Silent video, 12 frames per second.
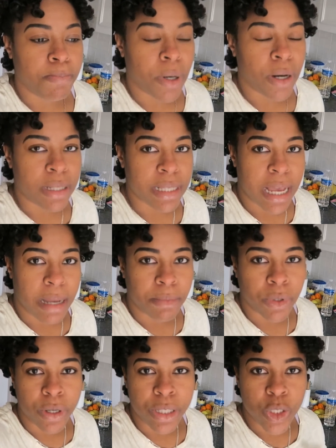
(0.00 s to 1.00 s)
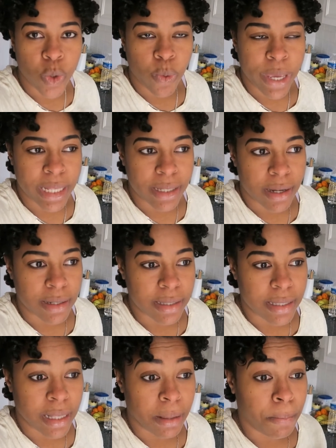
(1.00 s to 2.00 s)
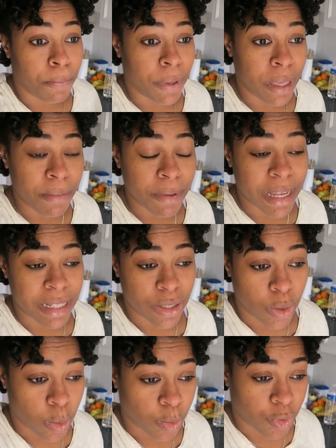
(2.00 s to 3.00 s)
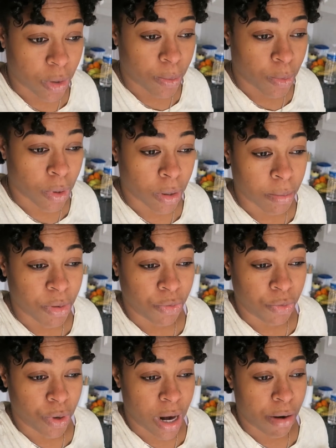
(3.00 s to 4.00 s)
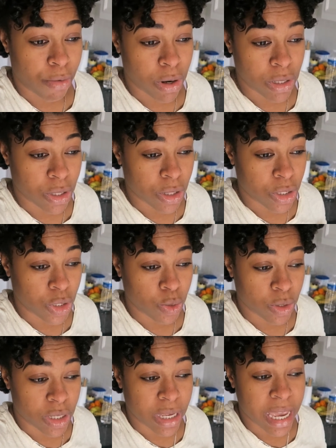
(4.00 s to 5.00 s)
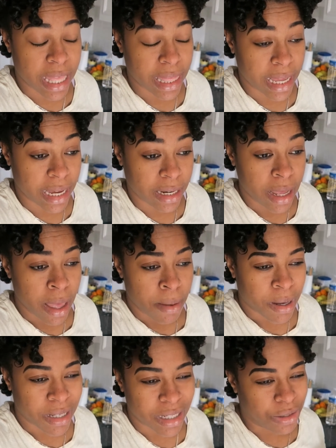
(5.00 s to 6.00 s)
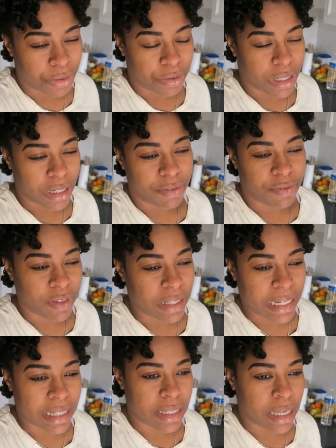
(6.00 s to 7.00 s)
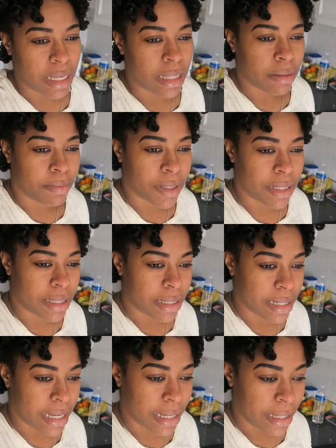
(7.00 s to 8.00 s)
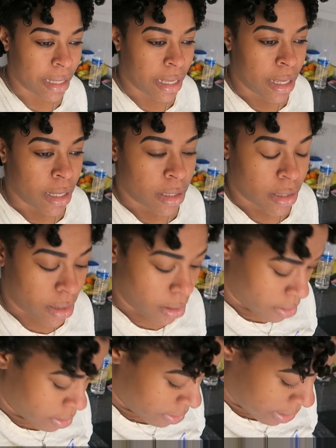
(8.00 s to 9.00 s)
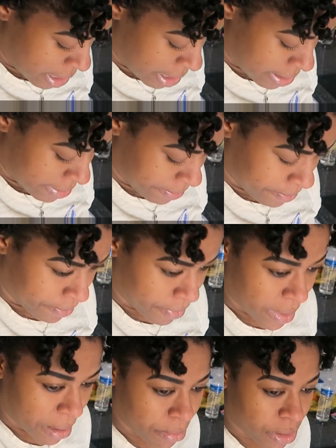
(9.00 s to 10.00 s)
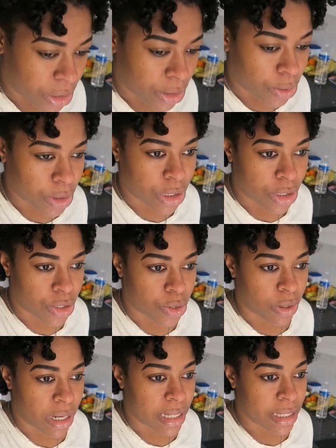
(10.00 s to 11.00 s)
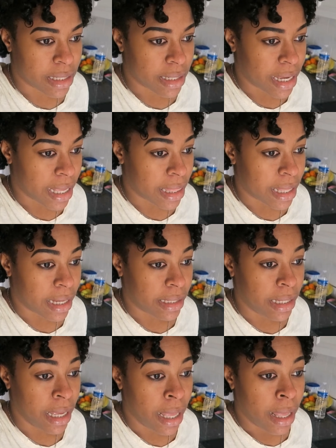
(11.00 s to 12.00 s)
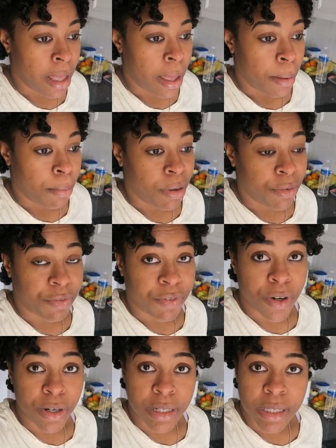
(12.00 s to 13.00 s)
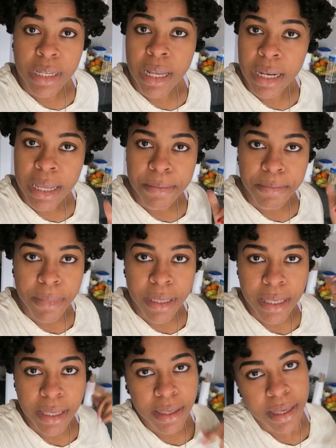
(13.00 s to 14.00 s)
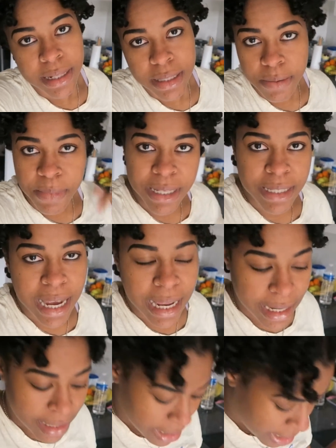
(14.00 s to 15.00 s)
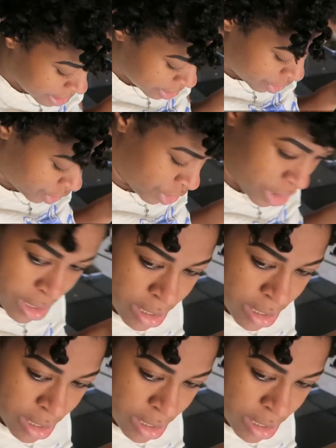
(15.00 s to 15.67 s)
but i'm going to wait until babe gets home from work before i run to the store to get that because i don't really feel like taking the bus today so um i'm gonna go to the store later to get that but first, let me get to make Tyler's lunch.